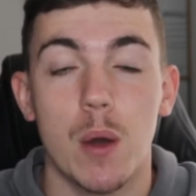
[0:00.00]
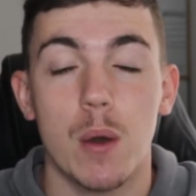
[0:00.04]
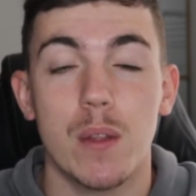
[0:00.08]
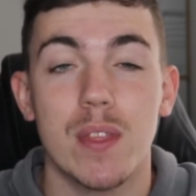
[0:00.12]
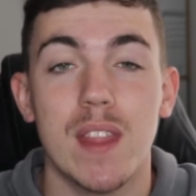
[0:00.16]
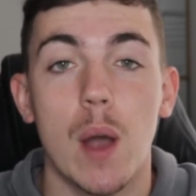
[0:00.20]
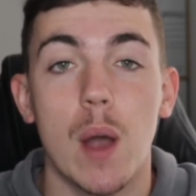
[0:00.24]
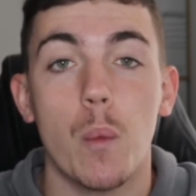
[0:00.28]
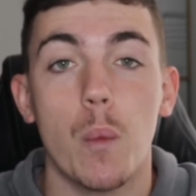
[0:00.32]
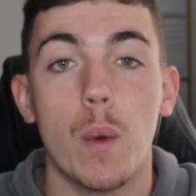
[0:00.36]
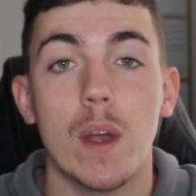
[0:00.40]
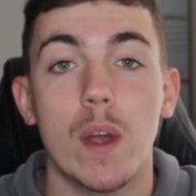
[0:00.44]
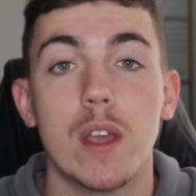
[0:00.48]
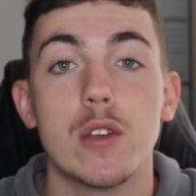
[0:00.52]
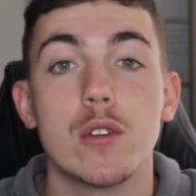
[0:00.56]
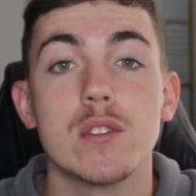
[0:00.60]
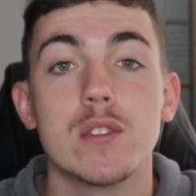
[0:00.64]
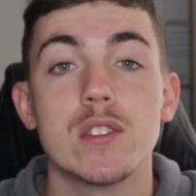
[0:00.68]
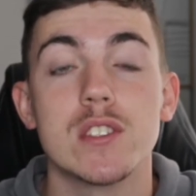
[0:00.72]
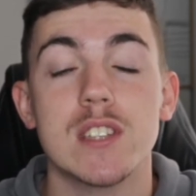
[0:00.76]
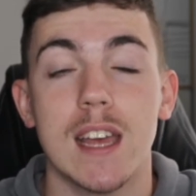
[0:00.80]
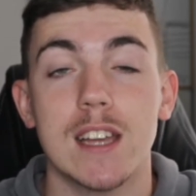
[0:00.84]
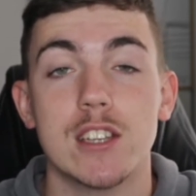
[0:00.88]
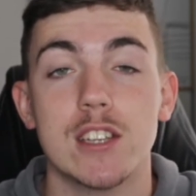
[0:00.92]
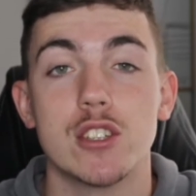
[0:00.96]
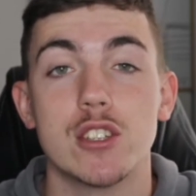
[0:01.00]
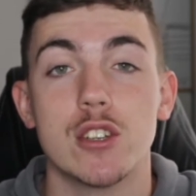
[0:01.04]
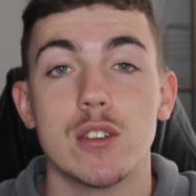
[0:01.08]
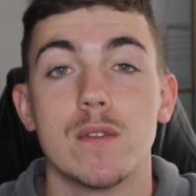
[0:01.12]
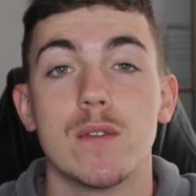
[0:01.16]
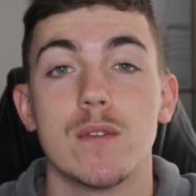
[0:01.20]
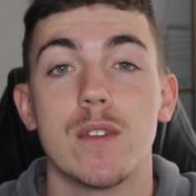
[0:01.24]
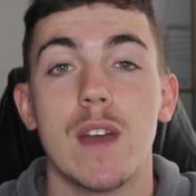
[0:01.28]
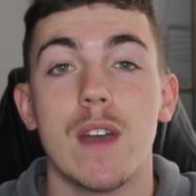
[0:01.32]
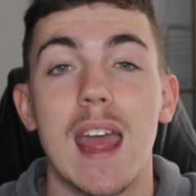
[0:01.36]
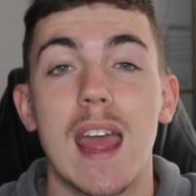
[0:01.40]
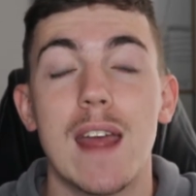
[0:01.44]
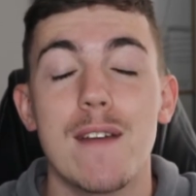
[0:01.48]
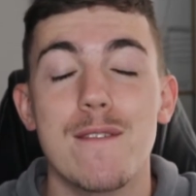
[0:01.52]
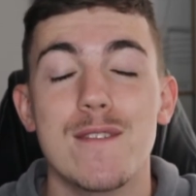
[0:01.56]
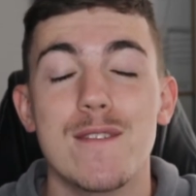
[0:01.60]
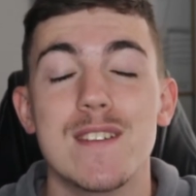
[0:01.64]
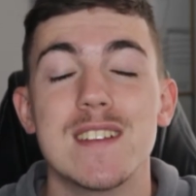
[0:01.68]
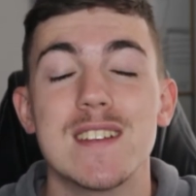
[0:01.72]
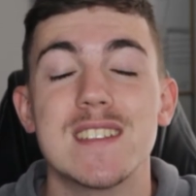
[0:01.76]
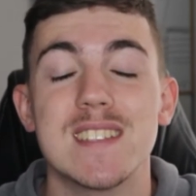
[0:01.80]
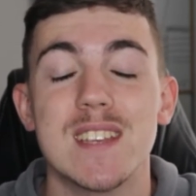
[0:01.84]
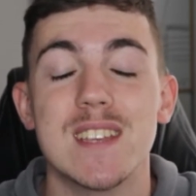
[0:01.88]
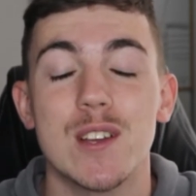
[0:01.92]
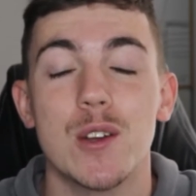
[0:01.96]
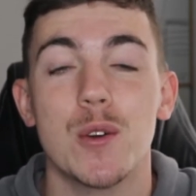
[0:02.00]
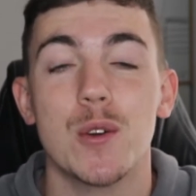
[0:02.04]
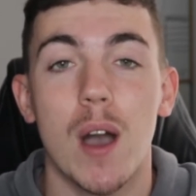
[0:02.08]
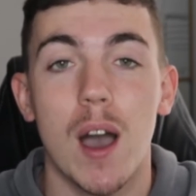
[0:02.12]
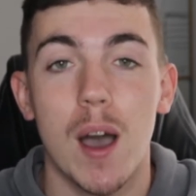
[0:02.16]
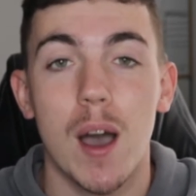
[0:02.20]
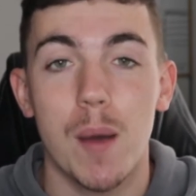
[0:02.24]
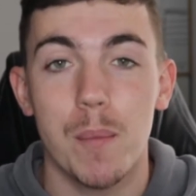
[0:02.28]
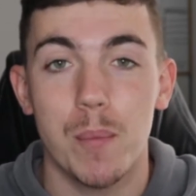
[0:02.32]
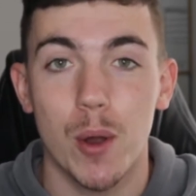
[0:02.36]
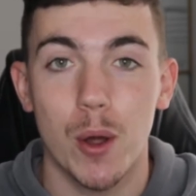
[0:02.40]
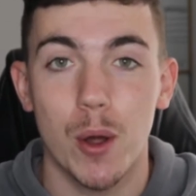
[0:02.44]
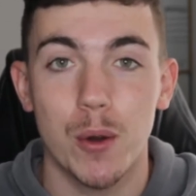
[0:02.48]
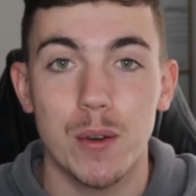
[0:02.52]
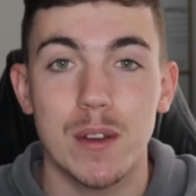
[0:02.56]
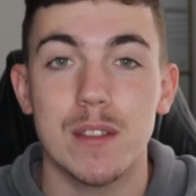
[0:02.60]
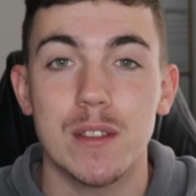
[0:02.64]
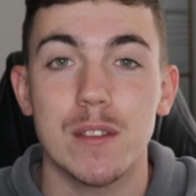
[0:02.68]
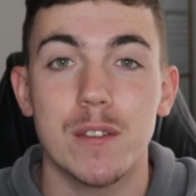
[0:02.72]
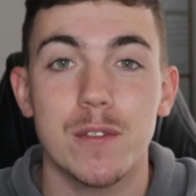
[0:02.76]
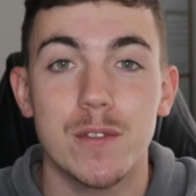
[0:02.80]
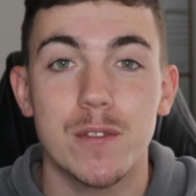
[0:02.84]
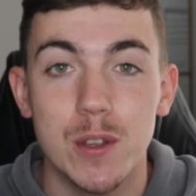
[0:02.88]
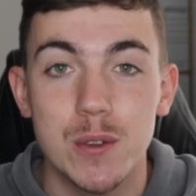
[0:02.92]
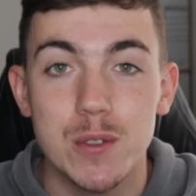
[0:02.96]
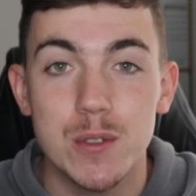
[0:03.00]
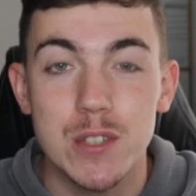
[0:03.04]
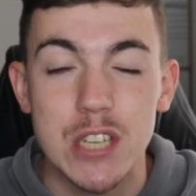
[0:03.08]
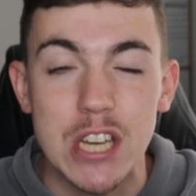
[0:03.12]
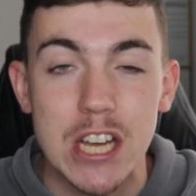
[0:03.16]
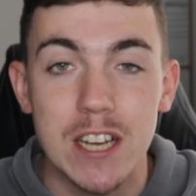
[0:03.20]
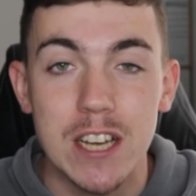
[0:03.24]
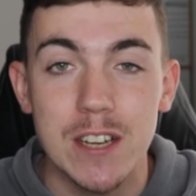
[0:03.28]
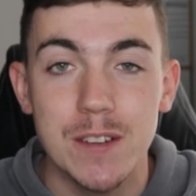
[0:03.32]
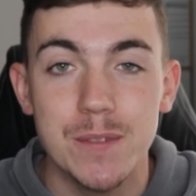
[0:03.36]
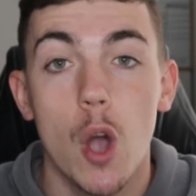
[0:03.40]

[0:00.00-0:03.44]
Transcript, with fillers: And that way you can stay tuned for every single upload in the future.